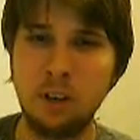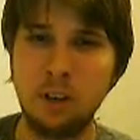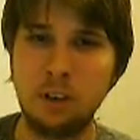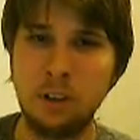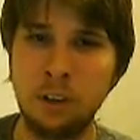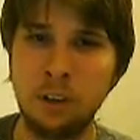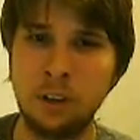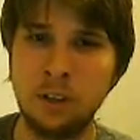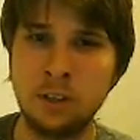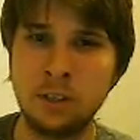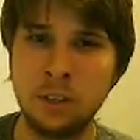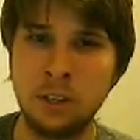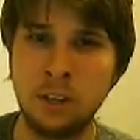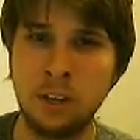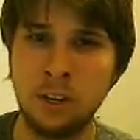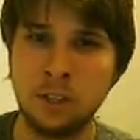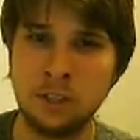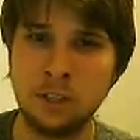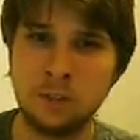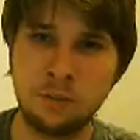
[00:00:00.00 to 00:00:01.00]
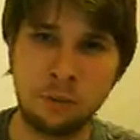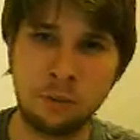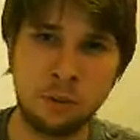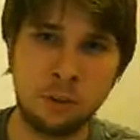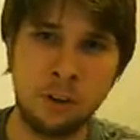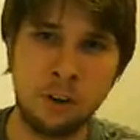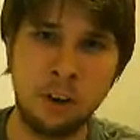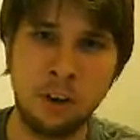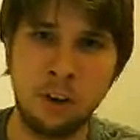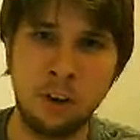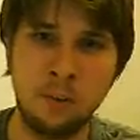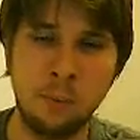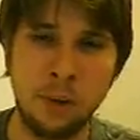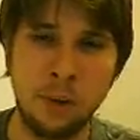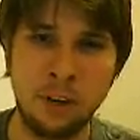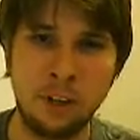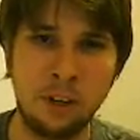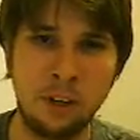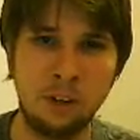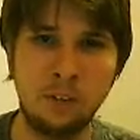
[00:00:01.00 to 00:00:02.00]
like is the case for
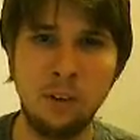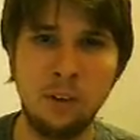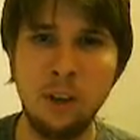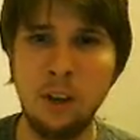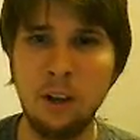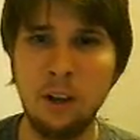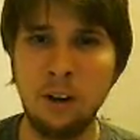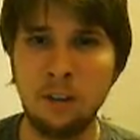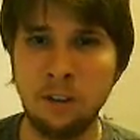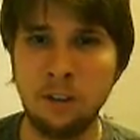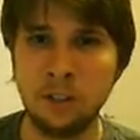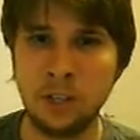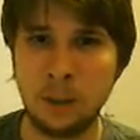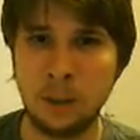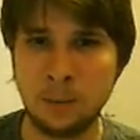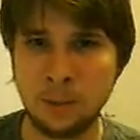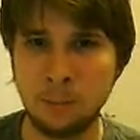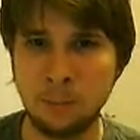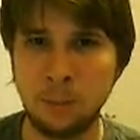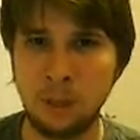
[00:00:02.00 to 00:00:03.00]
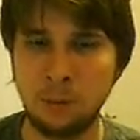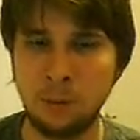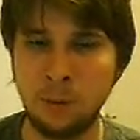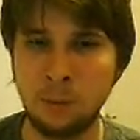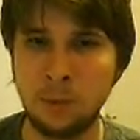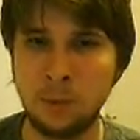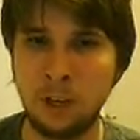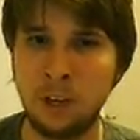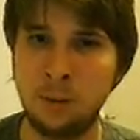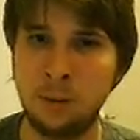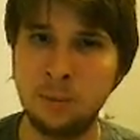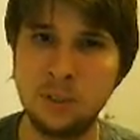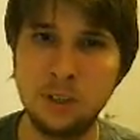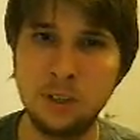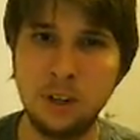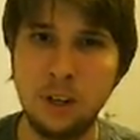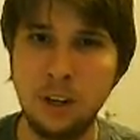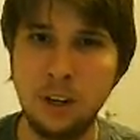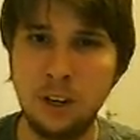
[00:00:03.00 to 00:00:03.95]
many of these types of beat-em-up games.